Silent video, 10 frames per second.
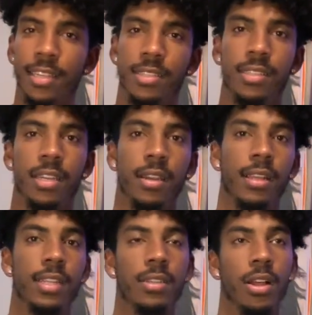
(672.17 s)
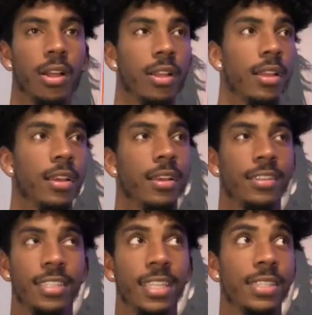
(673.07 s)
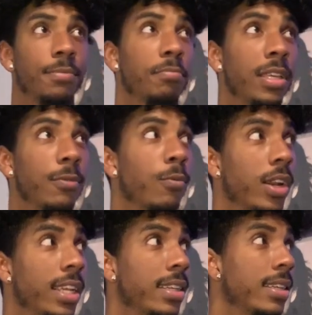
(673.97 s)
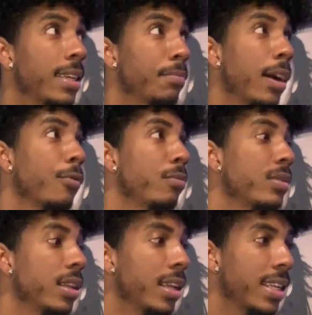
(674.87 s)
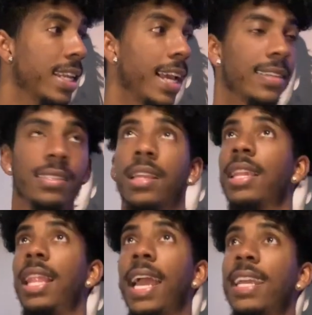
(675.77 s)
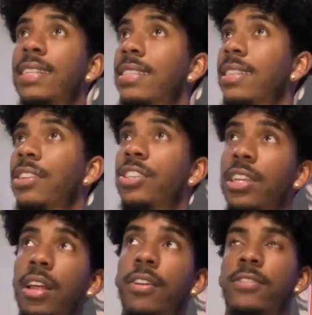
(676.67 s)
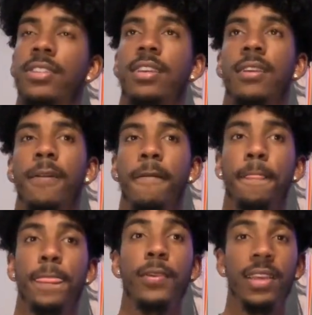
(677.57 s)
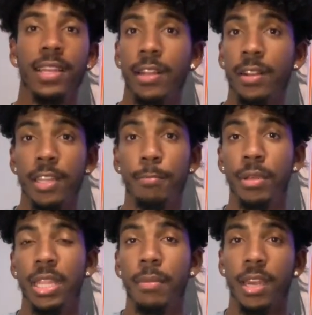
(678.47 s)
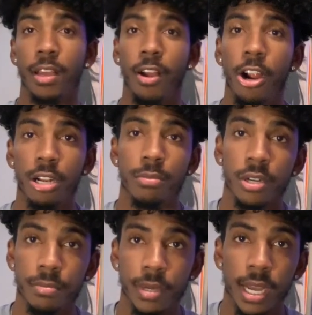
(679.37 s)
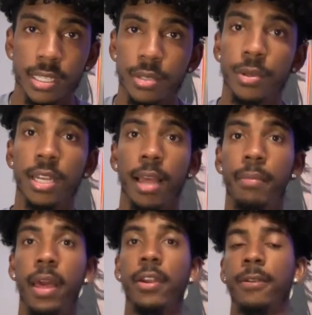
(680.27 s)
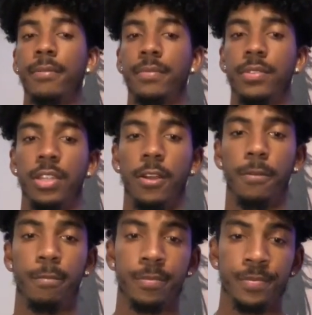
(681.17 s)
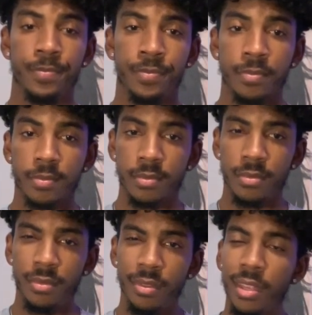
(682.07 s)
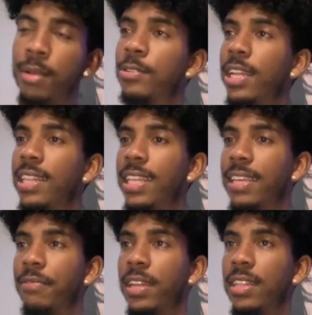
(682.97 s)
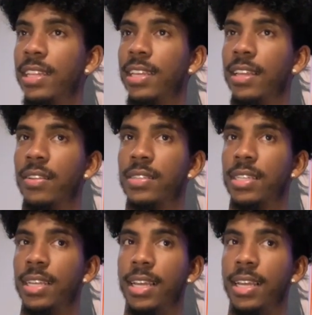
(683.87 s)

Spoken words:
necessary. That's all just me wanting my room to look nice. The lights, the shelves. You could literally put them in a cardboard box. It would not matter. So I'm trying to think of anything else.